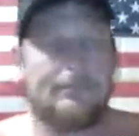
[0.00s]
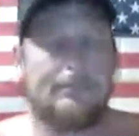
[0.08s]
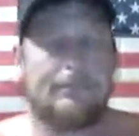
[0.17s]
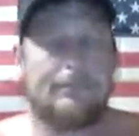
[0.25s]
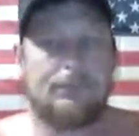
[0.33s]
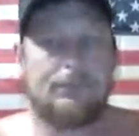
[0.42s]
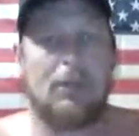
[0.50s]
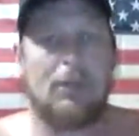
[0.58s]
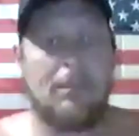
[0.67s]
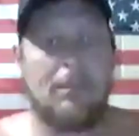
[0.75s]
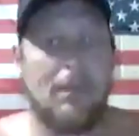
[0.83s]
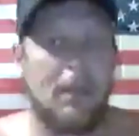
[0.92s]
uh, the,
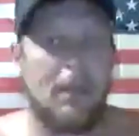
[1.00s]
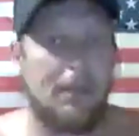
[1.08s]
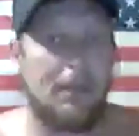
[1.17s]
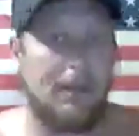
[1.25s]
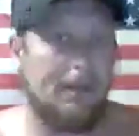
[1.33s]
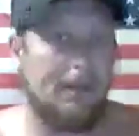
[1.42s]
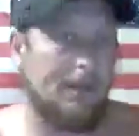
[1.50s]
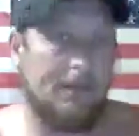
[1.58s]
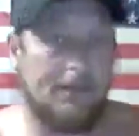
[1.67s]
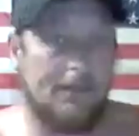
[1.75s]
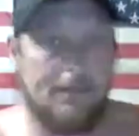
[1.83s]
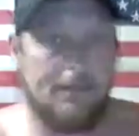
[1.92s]

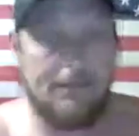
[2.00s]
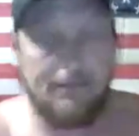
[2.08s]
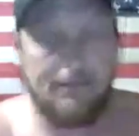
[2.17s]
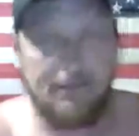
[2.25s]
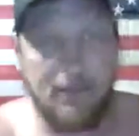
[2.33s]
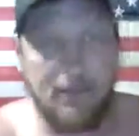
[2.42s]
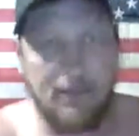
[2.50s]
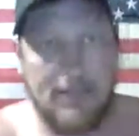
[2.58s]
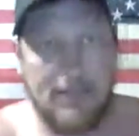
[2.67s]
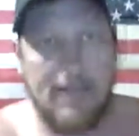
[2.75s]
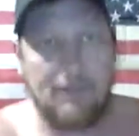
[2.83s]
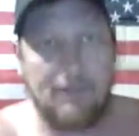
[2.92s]
the only time they're
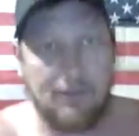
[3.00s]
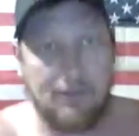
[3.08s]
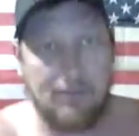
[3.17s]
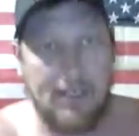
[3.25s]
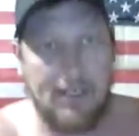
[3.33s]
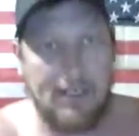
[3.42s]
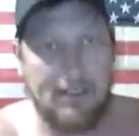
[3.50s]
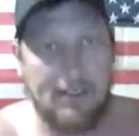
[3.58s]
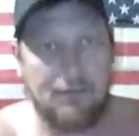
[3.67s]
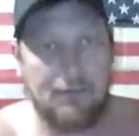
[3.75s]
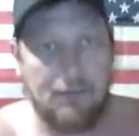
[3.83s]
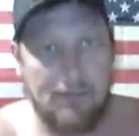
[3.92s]
men is when
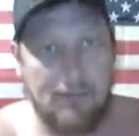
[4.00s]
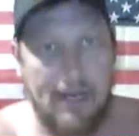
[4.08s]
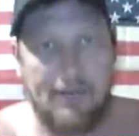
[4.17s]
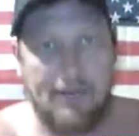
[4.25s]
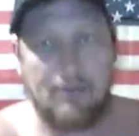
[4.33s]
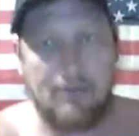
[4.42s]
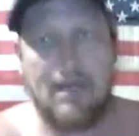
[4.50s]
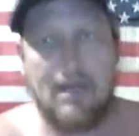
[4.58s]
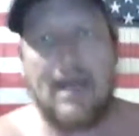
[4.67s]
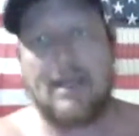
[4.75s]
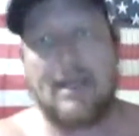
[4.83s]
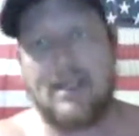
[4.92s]
they're behind a
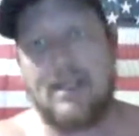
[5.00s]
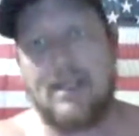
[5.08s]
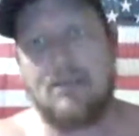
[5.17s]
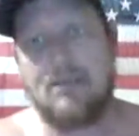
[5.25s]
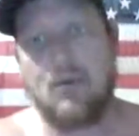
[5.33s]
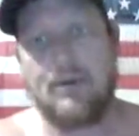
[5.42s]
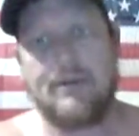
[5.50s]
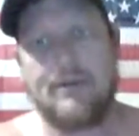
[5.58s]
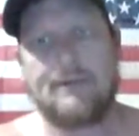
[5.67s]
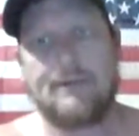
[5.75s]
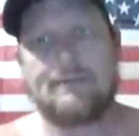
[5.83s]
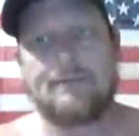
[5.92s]
keyboard.
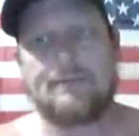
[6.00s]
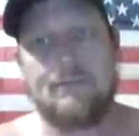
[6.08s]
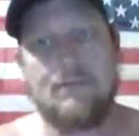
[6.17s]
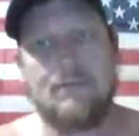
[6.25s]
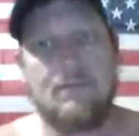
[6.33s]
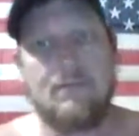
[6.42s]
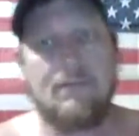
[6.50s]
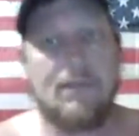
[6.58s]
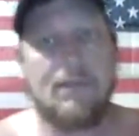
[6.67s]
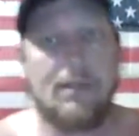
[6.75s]
Yeah.